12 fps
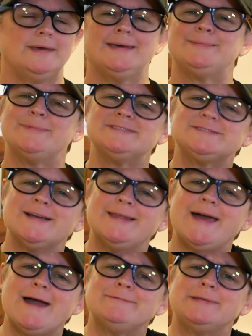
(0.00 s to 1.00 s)
It must not
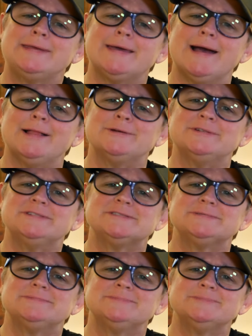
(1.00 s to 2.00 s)
have any
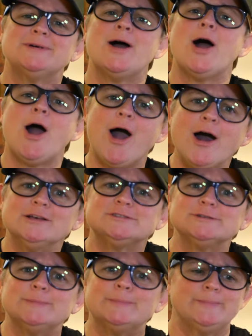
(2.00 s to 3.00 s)
calories.
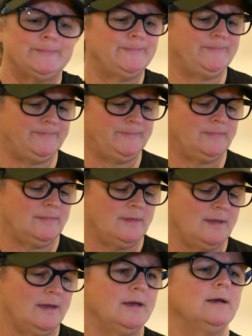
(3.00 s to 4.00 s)
Awesome.
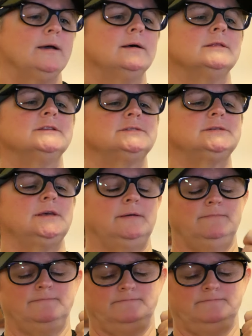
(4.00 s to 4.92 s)
Let's see.